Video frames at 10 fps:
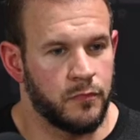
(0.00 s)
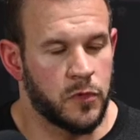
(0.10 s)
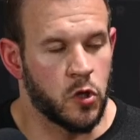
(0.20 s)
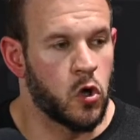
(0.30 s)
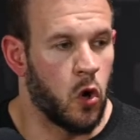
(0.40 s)

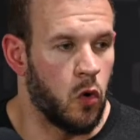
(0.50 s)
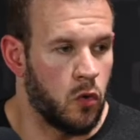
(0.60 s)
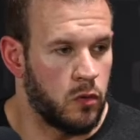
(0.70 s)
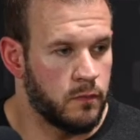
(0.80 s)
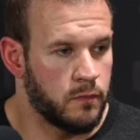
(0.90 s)
the goal?
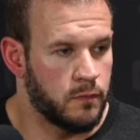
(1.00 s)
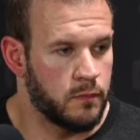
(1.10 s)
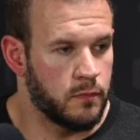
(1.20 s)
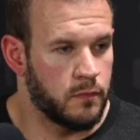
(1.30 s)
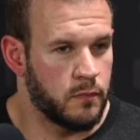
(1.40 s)

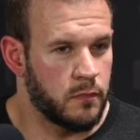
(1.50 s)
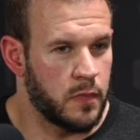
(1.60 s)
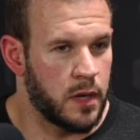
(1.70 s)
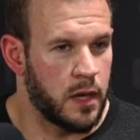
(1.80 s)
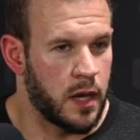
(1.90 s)

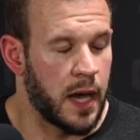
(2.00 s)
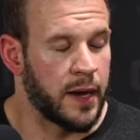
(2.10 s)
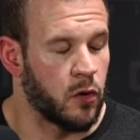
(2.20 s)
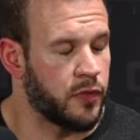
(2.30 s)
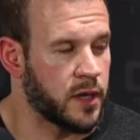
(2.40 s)
I
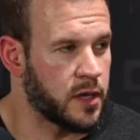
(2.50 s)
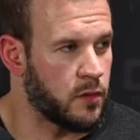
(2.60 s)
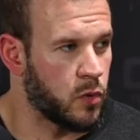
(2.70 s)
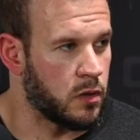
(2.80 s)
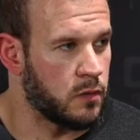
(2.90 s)
don't think it
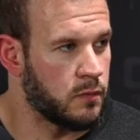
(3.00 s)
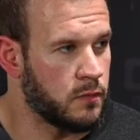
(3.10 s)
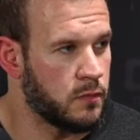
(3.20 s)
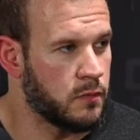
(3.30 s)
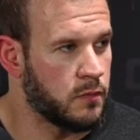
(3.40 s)
will.
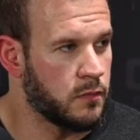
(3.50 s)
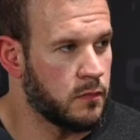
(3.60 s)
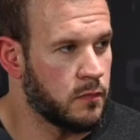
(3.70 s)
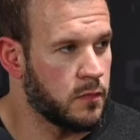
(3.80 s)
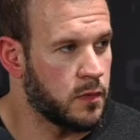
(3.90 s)

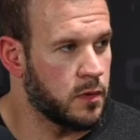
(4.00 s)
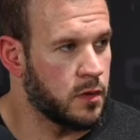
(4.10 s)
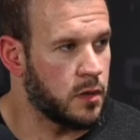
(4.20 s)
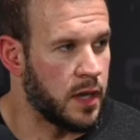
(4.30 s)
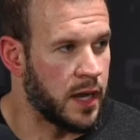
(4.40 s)

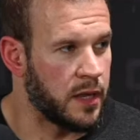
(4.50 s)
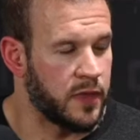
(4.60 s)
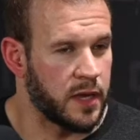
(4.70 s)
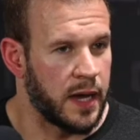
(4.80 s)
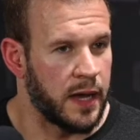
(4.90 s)
And I
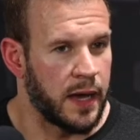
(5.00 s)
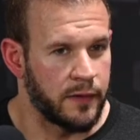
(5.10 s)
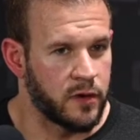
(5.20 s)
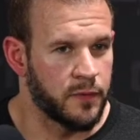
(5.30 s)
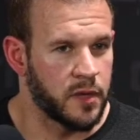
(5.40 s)
think I
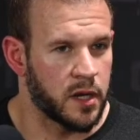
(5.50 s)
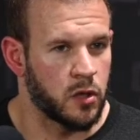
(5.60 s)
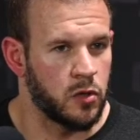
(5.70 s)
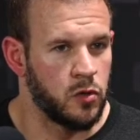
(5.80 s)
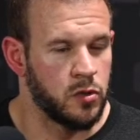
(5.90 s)
come to that
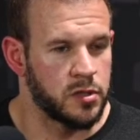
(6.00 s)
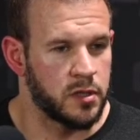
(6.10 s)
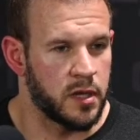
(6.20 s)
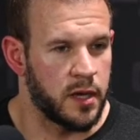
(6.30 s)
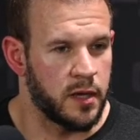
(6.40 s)
conclusion
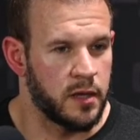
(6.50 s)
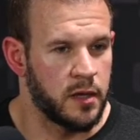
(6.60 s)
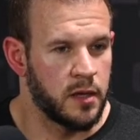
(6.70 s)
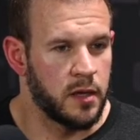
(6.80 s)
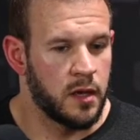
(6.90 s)
that
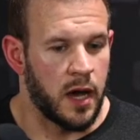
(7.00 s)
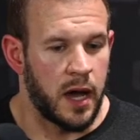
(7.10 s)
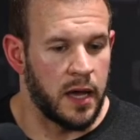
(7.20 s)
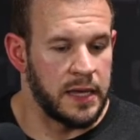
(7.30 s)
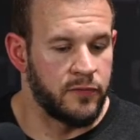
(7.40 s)

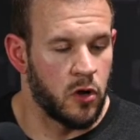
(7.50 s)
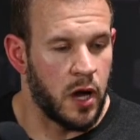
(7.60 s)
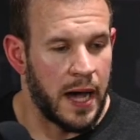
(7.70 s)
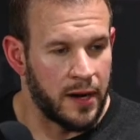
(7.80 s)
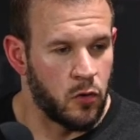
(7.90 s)
even though
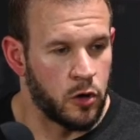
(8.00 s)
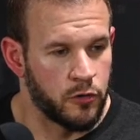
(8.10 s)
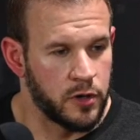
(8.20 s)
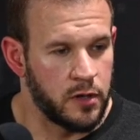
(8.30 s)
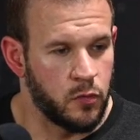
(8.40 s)
I don't
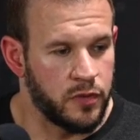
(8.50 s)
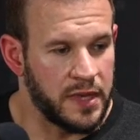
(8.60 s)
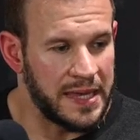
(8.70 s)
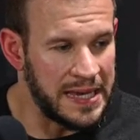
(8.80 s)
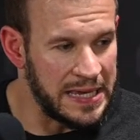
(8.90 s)
agree with
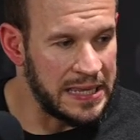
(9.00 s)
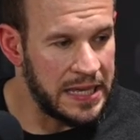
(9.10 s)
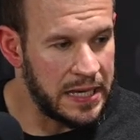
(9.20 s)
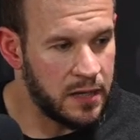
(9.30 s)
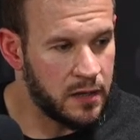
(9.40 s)
eating
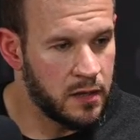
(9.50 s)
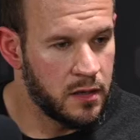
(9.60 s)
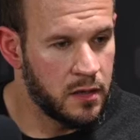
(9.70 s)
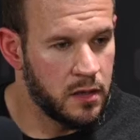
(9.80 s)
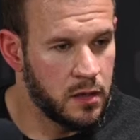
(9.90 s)
that,
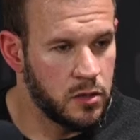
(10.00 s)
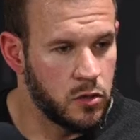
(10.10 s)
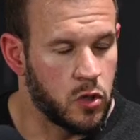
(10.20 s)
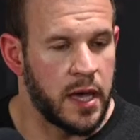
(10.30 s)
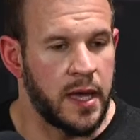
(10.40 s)
you
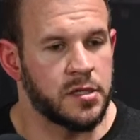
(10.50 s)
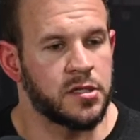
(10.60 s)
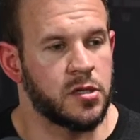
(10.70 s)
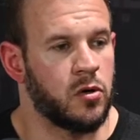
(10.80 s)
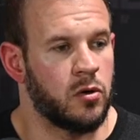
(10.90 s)
can
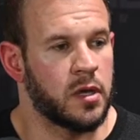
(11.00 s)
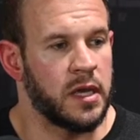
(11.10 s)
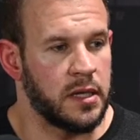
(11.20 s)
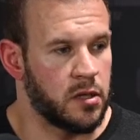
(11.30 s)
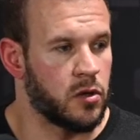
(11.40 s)
still
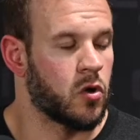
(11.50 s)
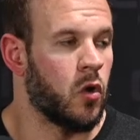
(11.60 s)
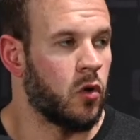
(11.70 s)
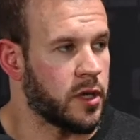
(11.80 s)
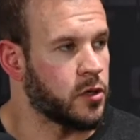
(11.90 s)
get to the goal
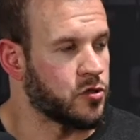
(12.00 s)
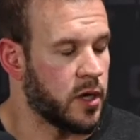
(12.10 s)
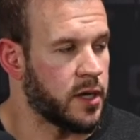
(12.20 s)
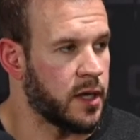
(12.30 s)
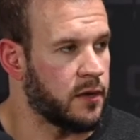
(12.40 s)
that you're trying
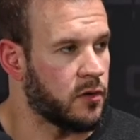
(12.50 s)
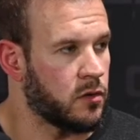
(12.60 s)
to get to.